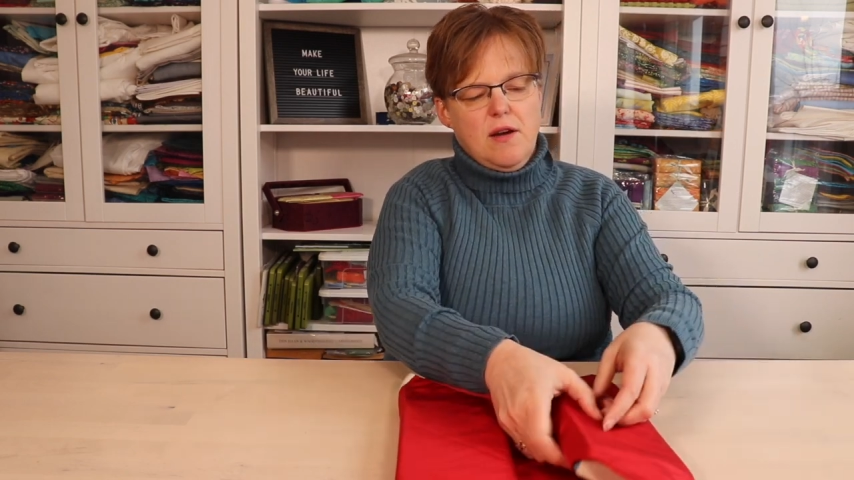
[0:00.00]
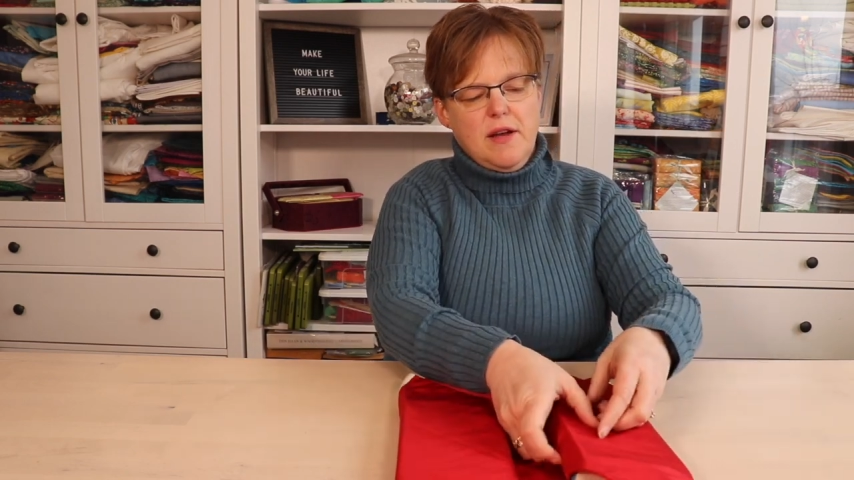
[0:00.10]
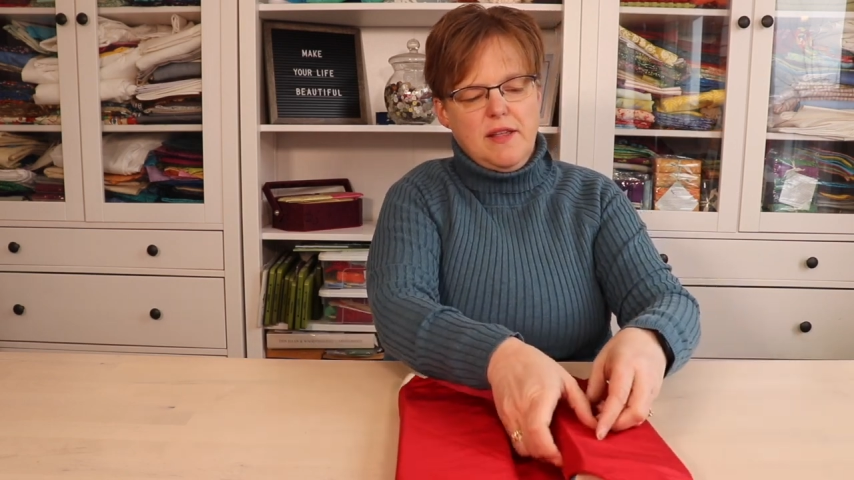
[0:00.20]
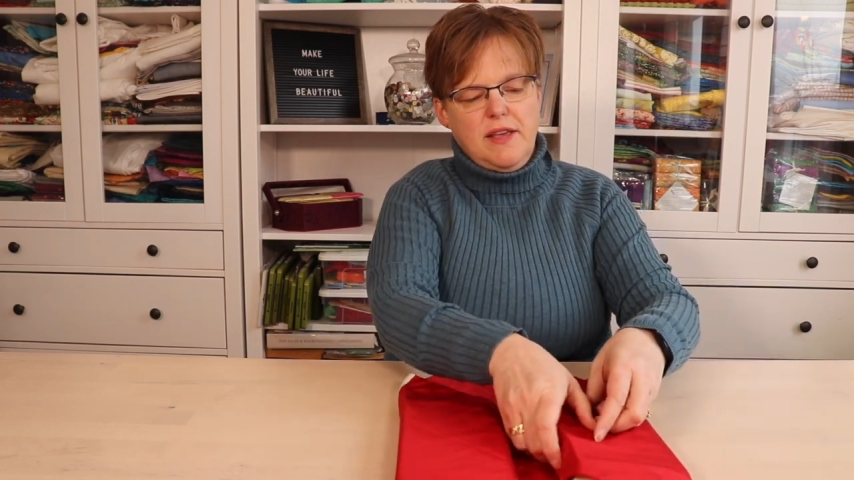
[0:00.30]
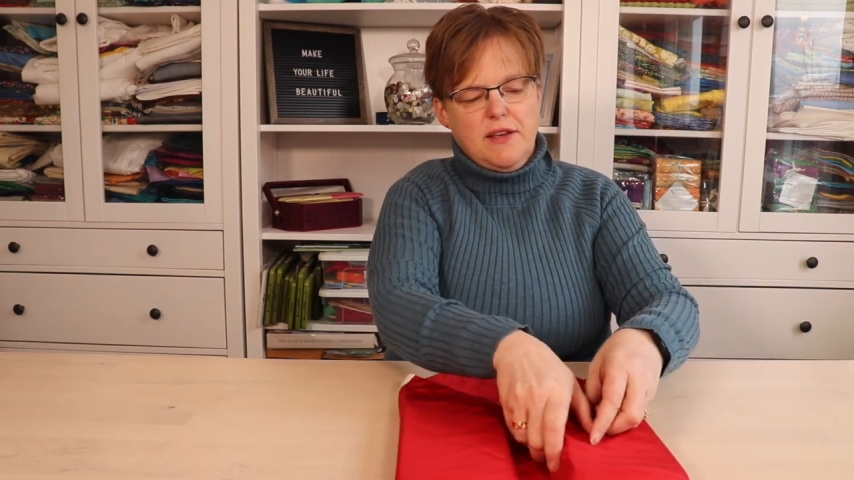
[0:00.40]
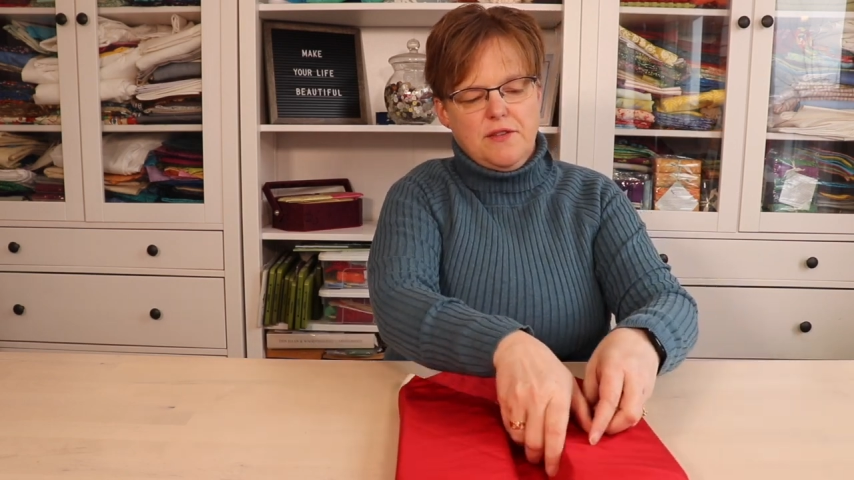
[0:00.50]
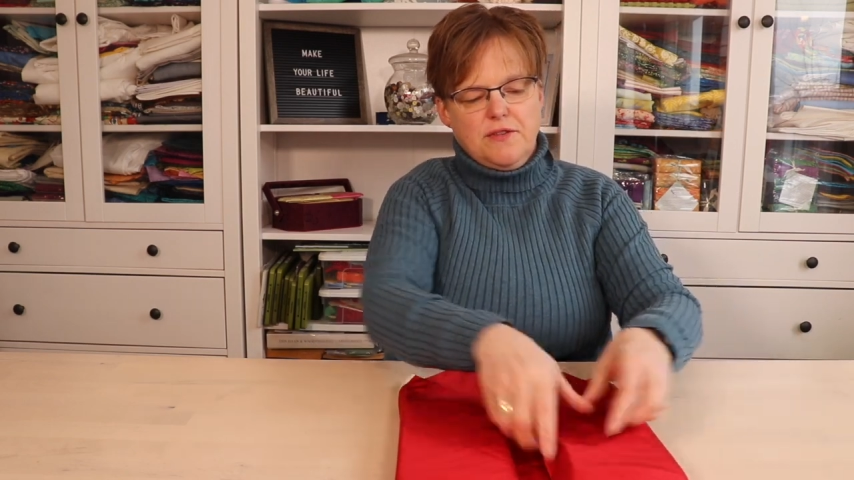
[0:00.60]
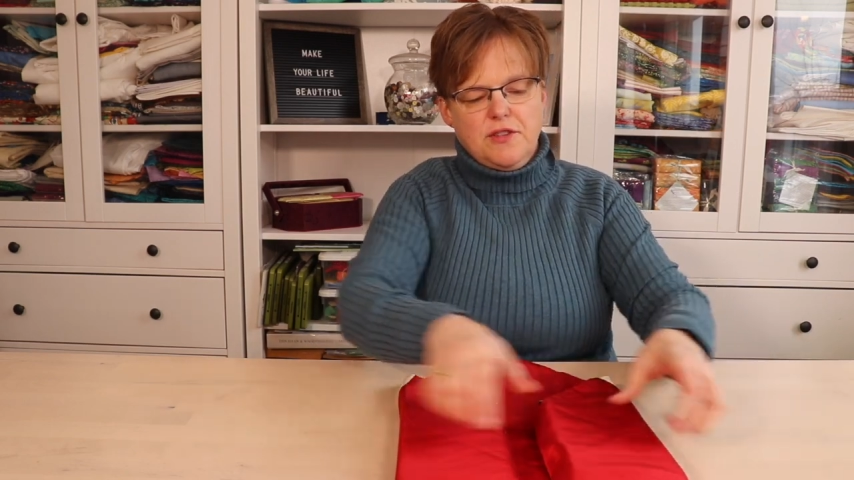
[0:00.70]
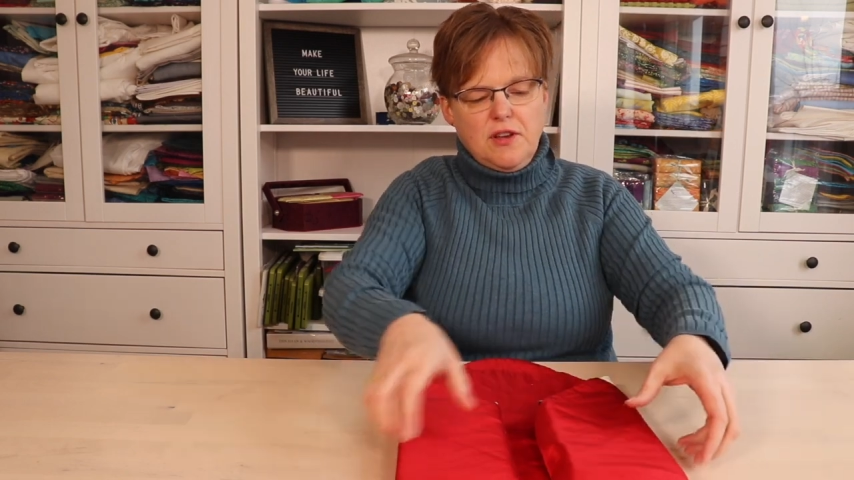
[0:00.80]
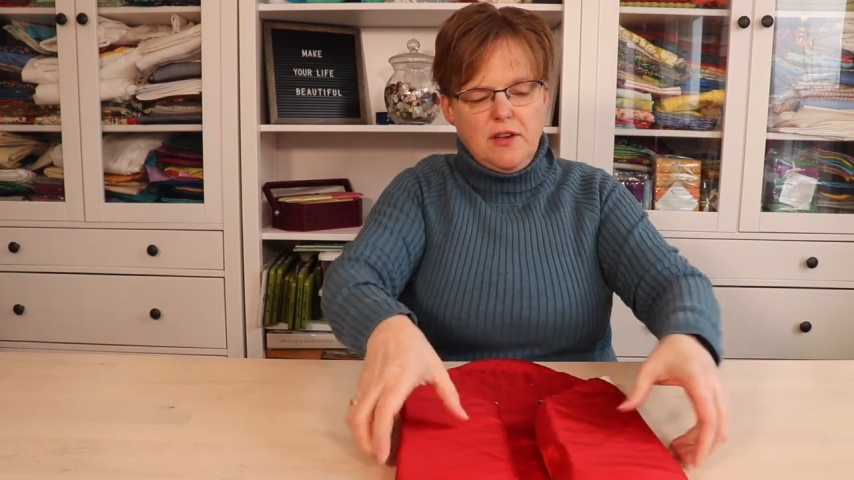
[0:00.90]
on the other
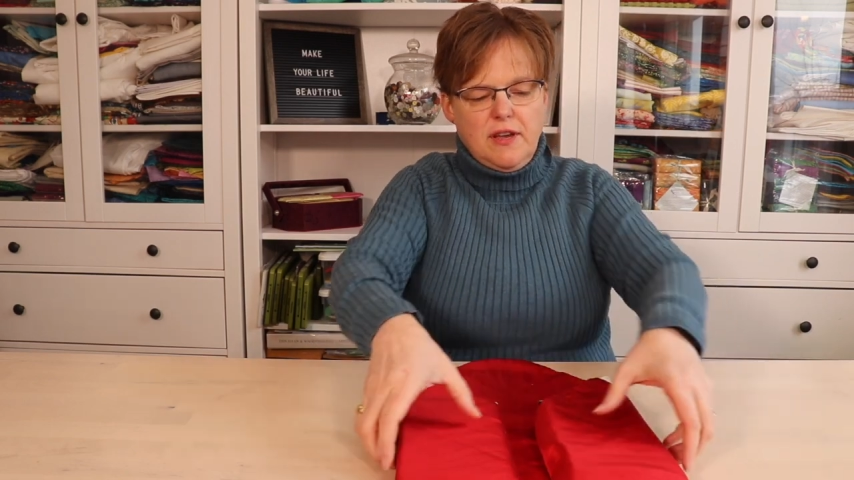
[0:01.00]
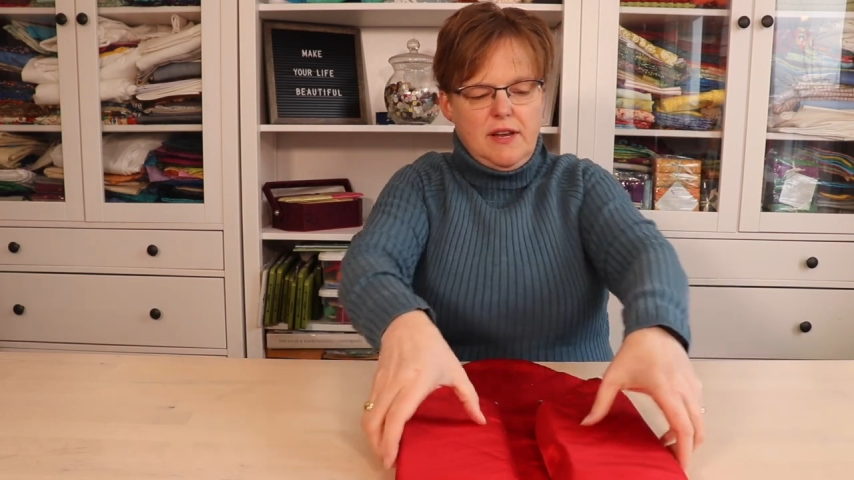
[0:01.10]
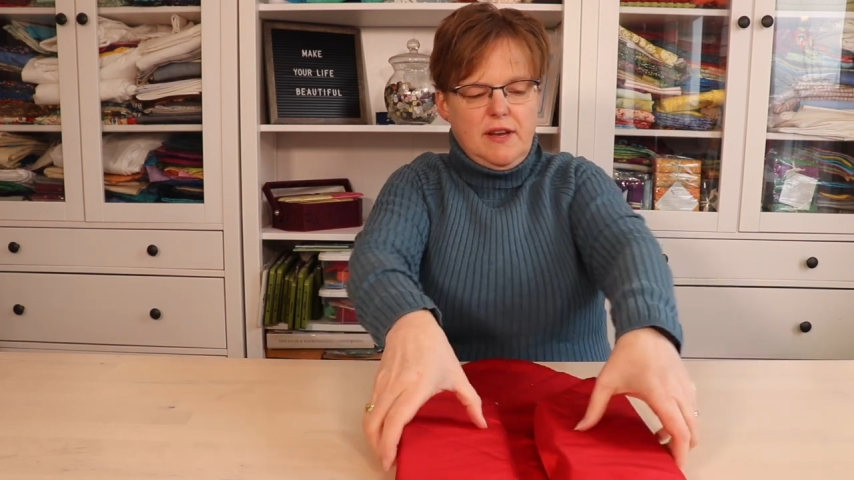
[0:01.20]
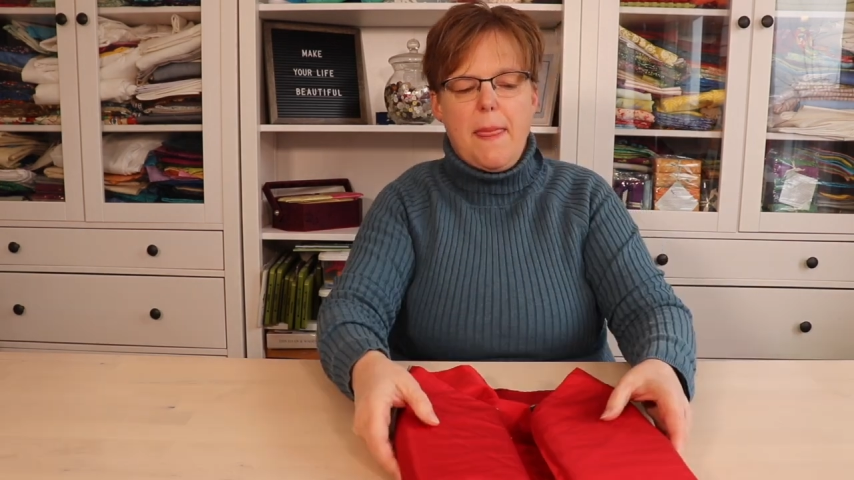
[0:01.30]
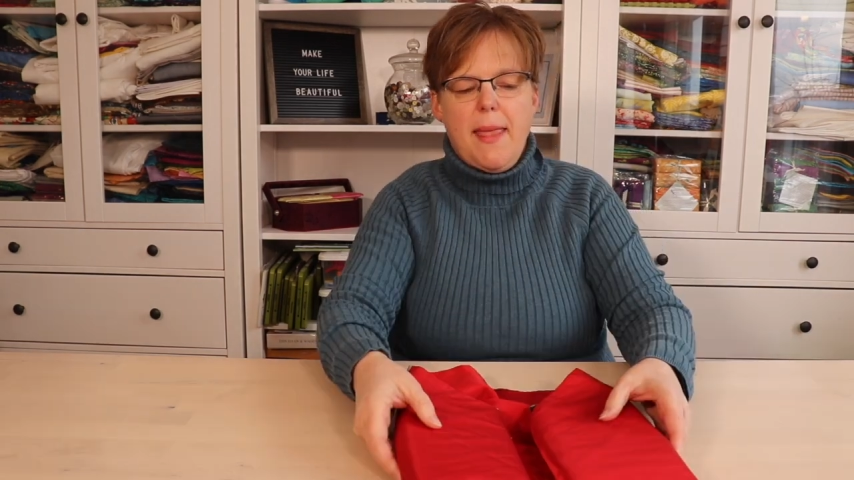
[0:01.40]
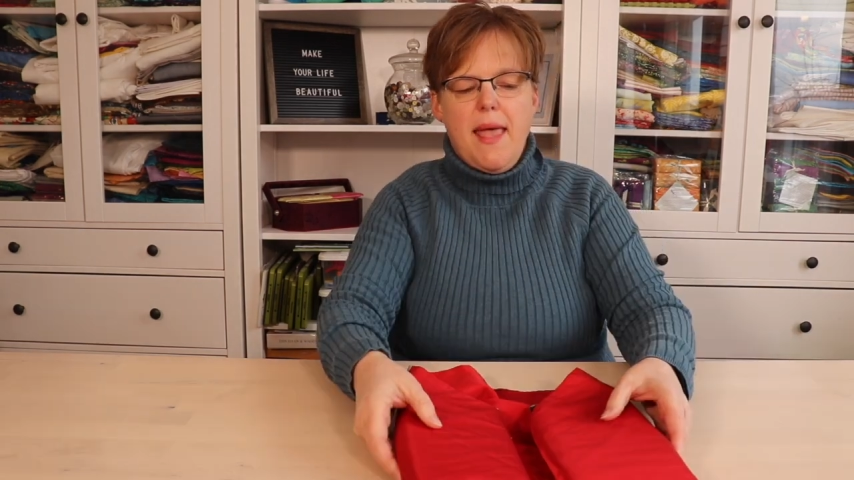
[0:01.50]
side